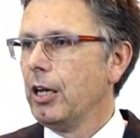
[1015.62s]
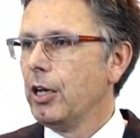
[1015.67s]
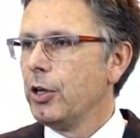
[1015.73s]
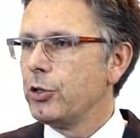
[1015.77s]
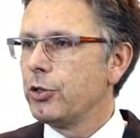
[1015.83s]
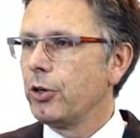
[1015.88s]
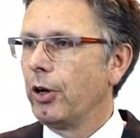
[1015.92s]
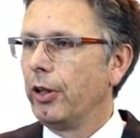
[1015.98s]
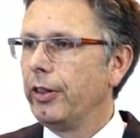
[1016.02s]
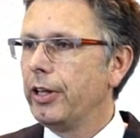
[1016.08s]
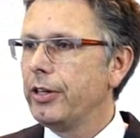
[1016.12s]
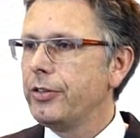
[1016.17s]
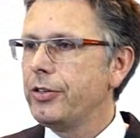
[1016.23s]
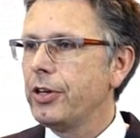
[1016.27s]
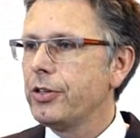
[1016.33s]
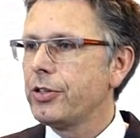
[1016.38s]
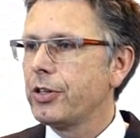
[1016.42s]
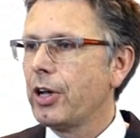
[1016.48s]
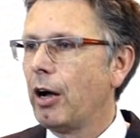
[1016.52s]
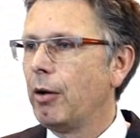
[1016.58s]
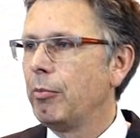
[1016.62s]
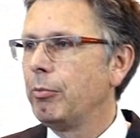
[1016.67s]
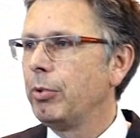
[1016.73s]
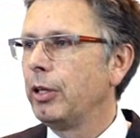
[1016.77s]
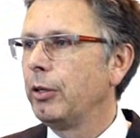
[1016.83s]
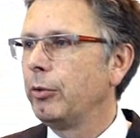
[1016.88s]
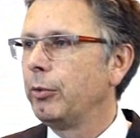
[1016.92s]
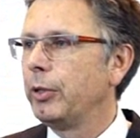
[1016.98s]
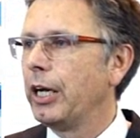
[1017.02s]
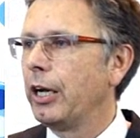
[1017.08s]
So in this
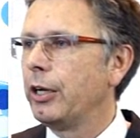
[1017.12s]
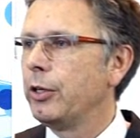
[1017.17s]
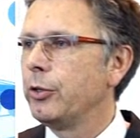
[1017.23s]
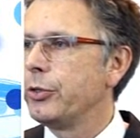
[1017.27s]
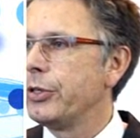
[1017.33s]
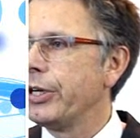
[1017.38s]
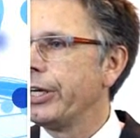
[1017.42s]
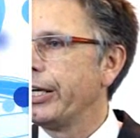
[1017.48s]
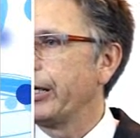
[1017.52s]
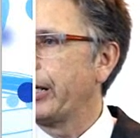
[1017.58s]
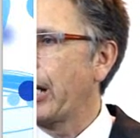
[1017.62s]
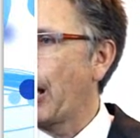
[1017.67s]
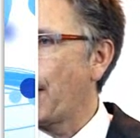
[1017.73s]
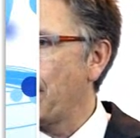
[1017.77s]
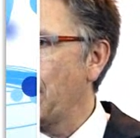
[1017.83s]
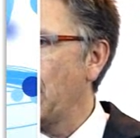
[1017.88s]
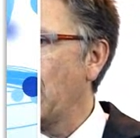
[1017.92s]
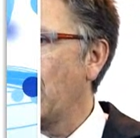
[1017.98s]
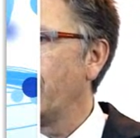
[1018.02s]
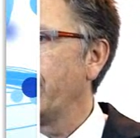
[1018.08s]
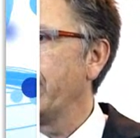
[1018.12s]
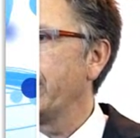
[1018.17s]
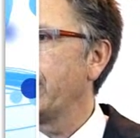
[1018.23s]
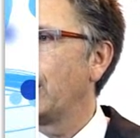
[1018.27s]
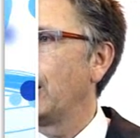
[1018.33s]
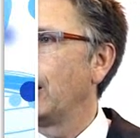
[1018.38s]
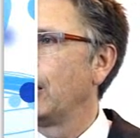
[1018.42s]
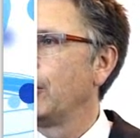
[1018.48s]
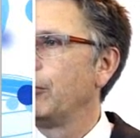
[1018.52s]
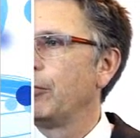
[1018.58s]
example, we are using a capillary
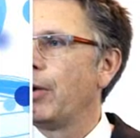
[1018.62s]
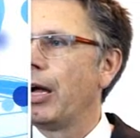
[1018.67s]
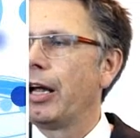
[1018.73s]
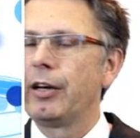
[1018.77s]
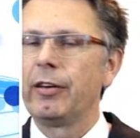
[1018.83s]
column